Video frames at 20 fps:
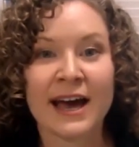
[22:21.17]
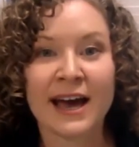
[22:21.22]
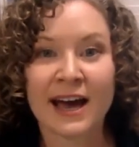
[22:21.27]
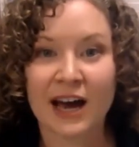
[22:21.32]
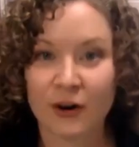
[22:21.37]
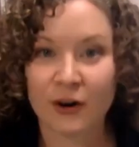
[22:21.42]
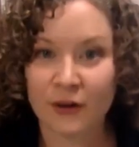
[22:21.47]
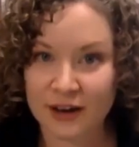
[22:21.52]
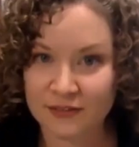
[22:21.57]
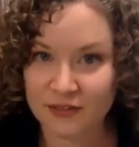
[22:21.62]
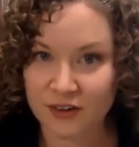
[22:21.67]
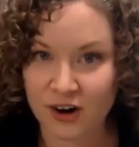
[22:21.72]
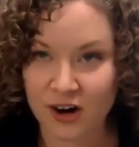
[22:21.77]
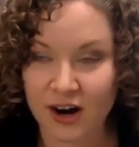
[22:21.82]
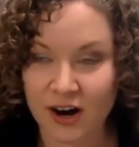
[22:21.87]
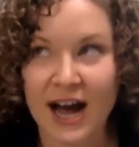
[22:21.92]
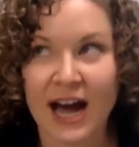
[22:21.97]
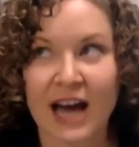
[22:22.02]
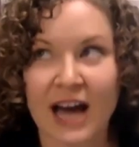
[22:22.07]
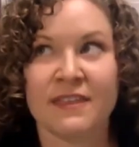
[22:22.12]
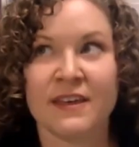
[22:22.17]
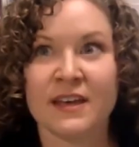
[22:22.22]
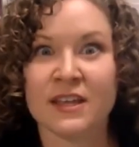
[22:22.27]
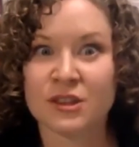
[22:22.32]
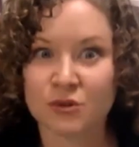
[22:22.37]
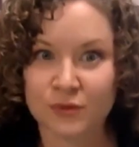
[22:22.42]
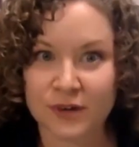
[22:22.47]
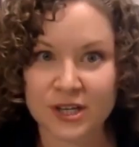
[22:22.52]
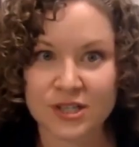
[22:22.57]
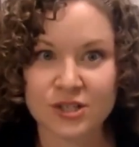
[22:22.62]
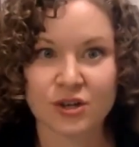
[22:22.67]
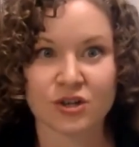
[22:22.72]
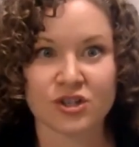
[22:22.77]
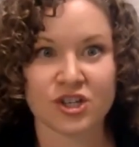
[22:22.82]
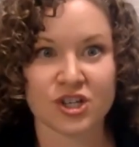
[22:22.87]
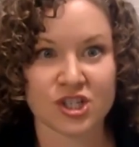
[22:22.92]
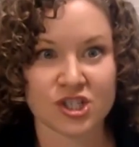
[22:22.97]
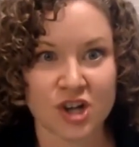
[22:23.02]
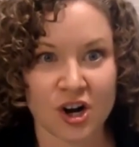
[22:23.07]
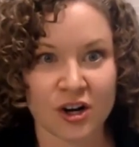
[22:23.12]
However, I think the research
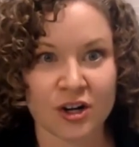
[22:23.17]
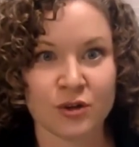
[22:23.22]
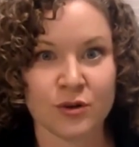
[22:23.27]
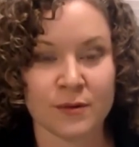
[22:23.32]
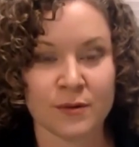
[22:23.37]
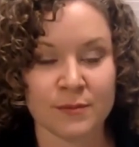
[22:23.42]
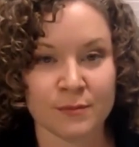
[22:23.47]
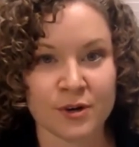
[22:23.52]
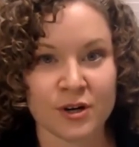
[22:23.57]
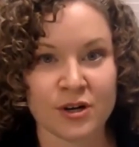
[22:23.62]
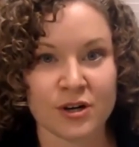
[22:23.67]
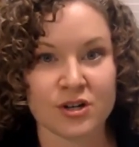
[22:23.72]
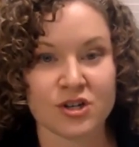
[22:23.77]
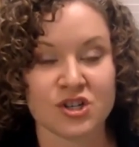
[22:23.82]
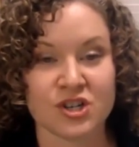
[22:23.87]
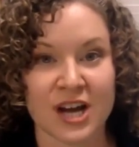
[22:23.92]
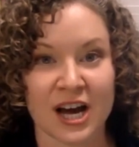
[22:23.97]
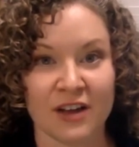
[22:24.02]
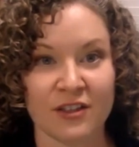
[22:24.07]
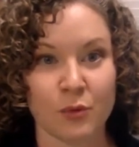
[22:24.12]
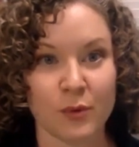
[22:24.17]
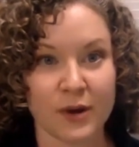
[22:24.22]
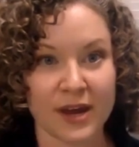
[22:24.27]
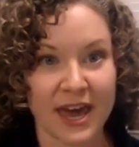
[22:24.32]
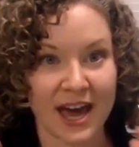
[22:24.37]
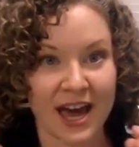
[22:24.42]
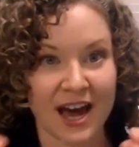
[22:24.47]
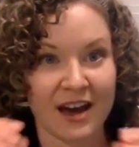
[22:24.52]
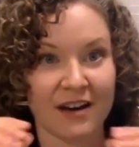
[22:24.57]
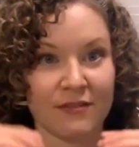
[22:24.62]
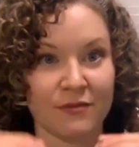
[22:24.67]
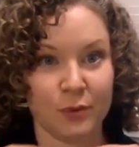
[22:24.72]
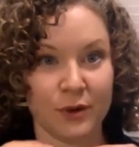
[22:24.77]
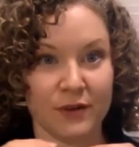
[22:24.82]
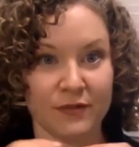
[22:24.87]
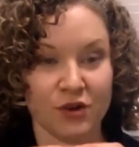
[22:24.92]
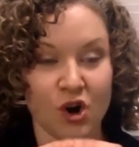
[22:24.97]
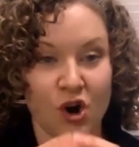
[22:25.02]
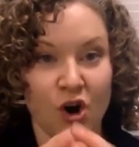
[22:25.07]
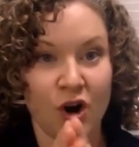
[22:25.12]
is starting to emerge now that
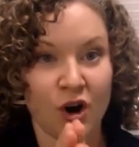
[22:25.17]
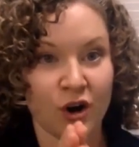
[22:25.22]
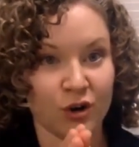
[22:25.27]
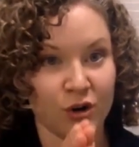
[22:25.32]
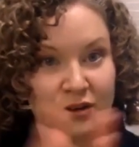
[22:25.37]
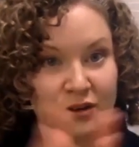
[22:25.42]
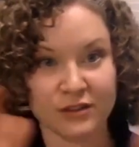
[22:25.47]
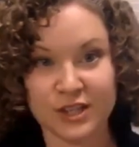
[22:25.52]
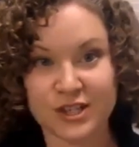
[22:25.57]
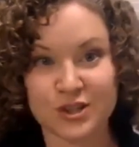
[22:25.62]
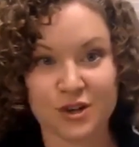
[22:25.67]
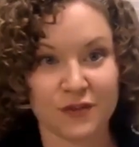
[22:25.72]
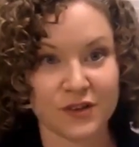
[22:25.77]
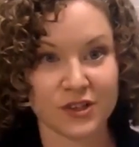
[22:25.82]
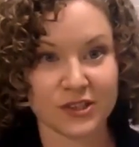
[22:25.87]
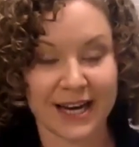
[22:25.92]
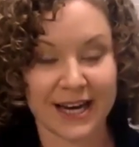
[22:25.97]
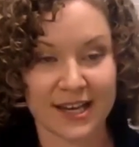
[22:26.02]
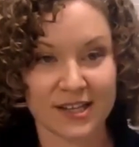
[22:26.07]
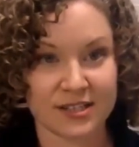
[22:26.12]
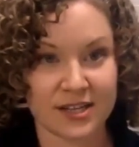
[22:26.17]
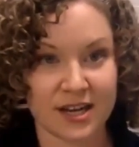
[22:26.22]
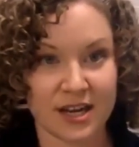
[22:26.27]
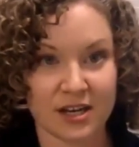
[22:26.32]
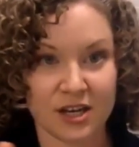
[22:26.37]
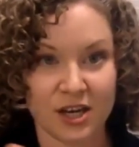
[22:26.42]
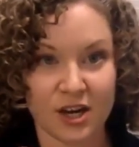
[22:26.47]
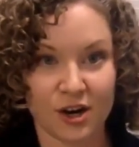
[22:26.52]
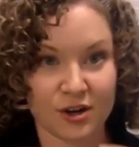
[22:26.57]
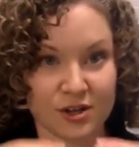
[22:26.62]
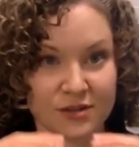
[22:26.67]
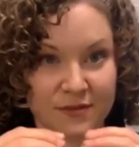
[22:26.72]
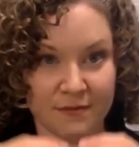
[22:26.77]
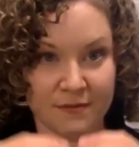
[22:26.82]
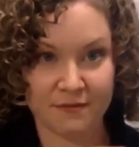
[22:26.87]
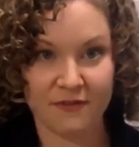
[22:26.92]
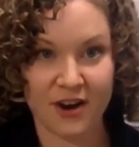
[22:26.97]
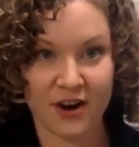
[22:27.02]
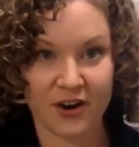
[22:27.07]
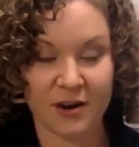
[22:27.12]
we've gone, at least over the last 10 years, from
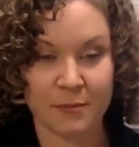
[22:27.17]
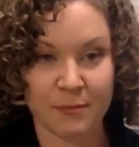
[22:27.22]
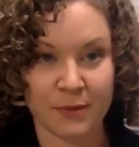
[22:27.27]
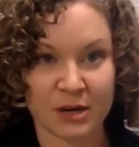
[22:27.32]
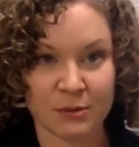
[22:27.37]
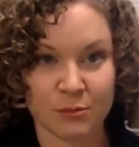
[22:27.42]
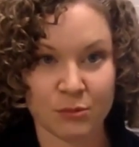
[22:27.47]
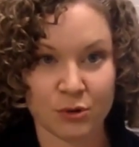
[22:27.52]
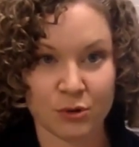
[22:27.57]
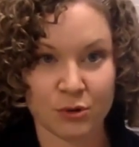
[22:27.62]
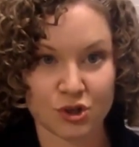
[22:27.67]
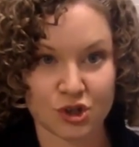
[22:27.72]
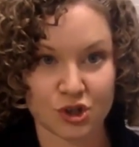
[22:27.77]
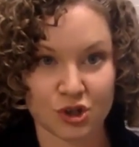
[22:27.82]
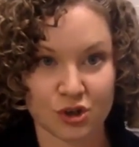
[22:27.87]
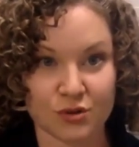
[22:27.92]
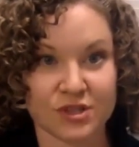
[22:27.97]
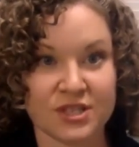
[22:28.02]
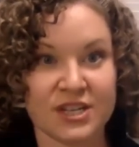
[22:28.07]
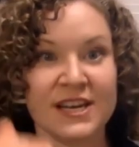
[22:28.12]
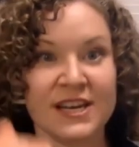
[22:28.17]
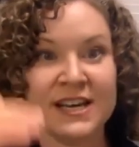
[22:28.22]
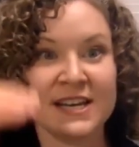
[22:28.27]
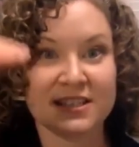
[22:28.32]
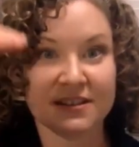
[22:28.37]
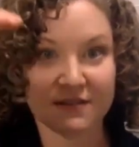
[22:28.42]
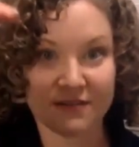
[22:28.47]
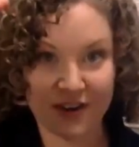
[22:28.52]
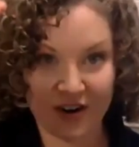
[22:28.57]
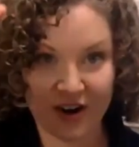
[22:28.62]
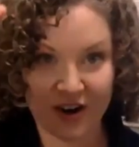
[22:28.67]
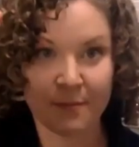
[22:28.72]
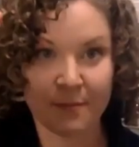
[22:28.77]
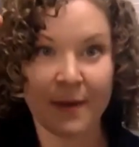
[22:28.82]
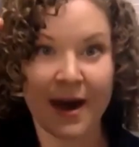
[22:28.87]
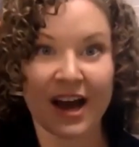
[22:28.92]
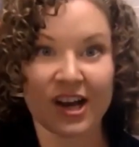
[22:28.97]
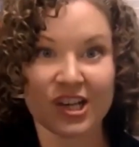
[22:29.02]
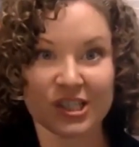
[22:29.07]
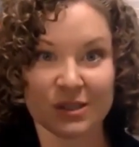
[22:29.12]
very minimal shoes to very
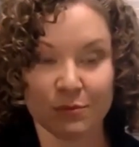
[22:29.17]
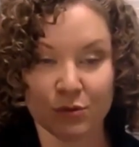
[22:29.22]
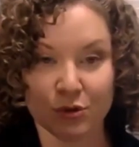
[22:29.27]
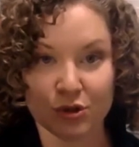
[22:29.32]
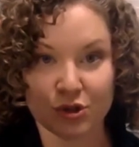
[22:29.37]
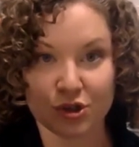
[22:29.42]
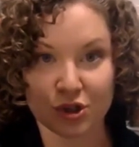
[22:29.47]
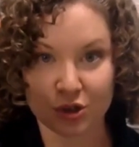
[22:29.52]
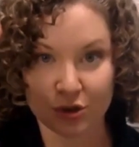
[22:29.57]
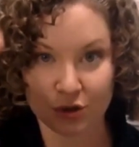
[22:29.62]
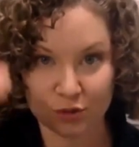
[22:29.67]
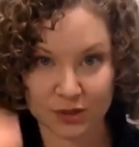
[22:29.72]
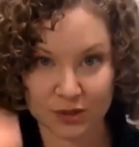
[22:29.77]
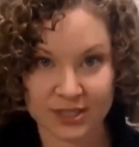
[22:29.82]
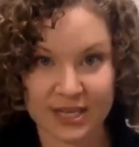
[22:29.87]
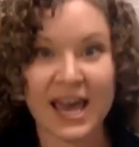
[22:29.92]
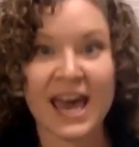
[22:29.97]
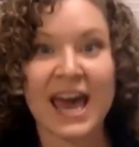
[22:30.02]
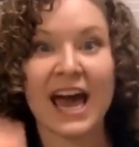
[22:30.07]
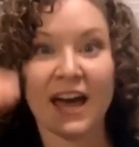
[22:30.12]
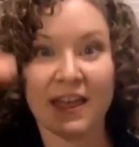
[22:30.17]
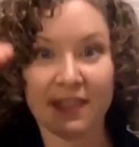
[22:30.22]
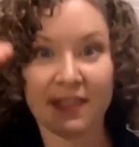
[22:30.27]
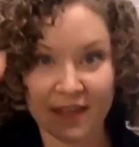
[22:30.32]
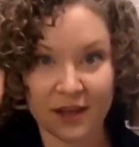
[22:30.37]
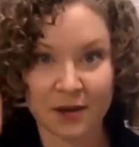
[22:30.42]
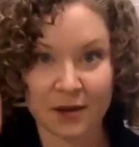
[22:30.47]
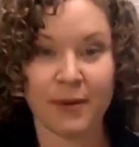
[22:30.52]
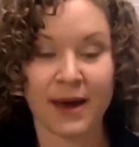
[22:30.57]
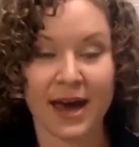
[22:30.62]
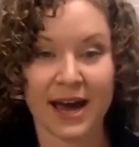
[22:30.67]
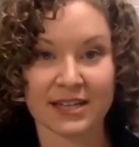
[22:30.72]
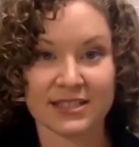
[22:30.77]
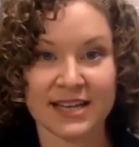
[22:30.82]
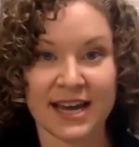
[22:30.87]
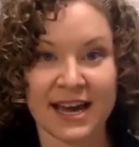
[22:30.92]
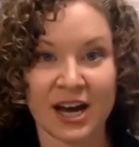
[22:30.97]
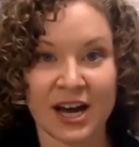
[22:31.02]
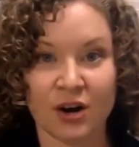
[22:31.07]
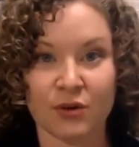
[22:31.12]
maximal shoes, and then back
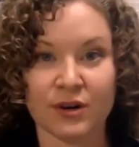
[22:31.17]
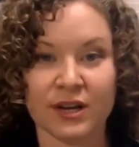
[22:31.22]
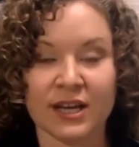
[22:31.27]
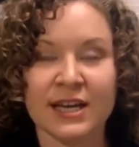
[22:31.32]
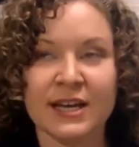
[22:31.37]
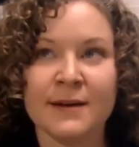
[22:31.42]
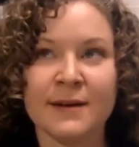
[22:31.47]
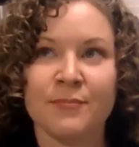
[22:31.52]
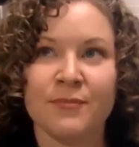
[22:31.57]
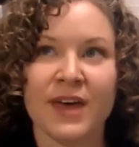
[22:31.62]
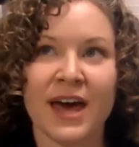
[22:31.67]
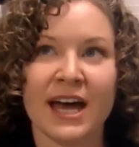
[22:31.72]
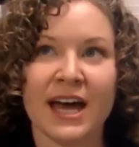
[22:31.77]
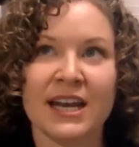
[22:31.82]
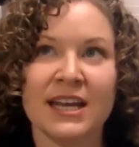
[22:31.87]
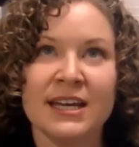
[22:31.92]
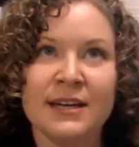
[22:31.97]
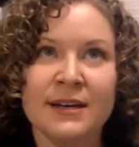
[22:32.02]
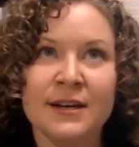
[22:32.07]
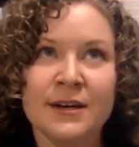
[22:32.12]
down, that